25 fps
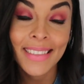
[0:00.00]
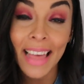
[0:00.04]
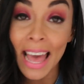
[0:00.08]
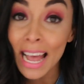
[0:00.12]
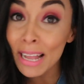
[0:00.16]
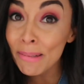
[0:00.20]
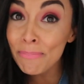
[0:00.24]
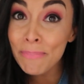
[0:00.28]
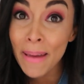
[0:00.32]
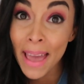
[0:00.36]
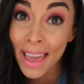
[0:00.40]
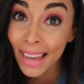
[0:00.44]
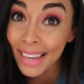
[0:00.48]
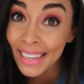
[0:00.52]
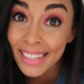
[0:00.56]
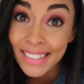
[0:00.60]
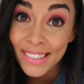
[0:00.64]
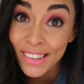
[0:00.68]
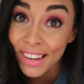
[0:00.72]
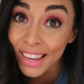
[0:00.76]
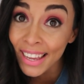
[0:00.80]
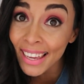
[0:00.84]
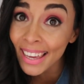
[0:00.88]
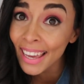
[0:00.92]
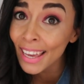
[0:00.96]
that
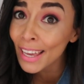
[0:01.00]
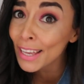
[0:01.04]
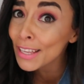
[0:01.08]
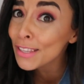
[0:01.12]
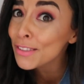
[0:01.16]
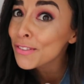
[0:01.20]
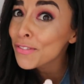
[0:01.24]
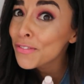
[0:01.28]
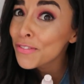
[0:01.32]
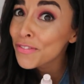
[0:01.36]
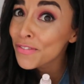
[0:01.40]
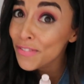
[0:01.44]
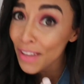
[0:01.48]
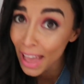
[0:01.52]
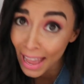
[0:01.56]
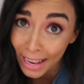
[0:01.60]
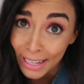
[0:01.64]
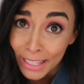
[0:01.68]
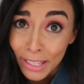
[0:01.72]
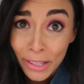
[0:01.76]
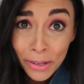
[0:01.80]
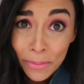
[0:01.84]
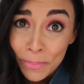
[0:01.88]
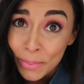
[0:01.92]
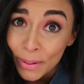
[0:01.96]
packaging is
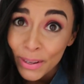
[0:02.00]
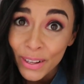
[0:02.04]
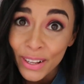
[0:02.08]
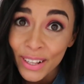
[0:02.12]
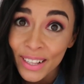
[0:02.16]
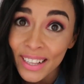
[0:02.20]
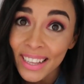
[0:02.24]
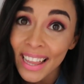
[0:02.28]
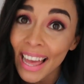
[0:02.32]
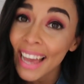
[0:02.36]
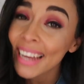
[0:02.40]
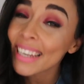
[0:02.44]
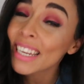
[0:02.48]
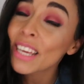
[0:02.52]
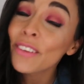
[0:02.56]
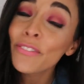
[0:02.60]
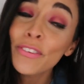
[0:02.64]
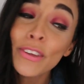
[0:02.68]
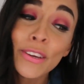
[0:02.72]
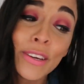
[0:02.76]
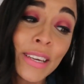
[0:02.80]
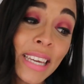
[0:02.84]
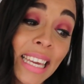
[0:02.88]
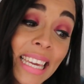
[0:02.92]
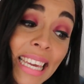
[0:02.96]
valuable, and
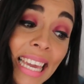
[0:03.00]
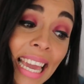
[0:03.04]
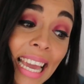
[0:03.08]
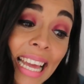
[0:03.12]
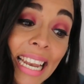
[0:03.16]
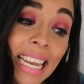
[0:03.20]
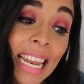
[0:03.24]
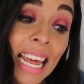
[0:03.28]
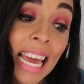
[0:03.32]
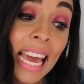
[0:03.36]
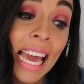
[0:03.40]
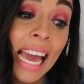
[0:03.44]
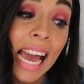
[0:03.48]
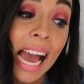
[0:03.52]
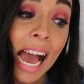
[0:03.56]
if you can get